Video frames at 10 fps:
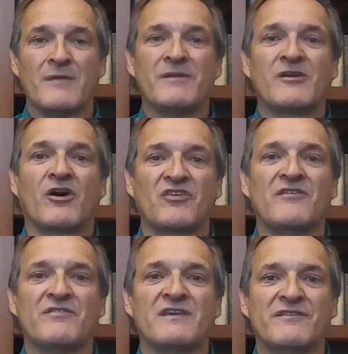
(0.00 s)
because
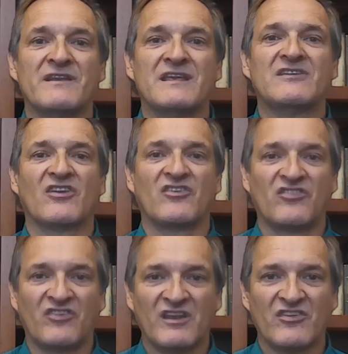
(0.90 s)
they've given in to
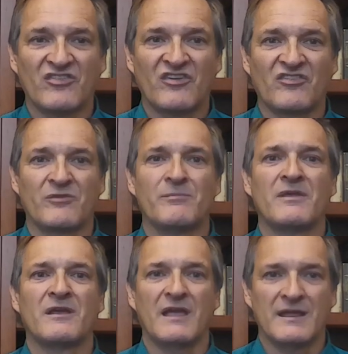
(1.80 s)
cynicism
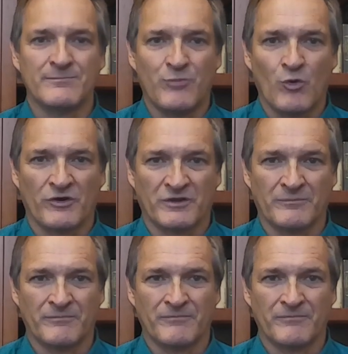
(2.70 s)
and boredom.